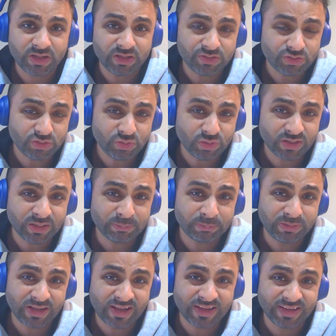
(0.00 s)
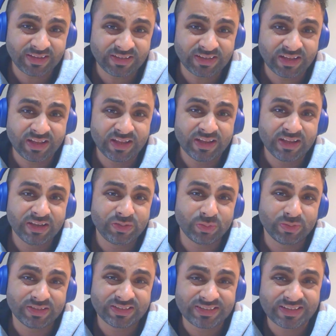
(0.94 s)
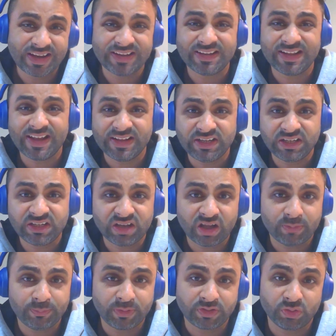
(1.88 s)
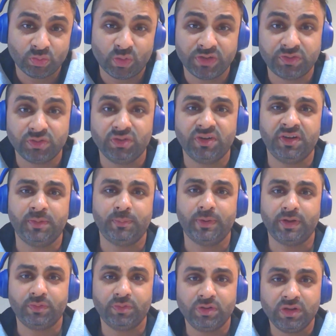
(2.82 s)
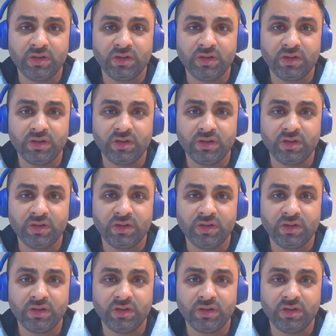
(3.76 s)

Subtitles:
so you can apply it to understand any topic you want to learn about.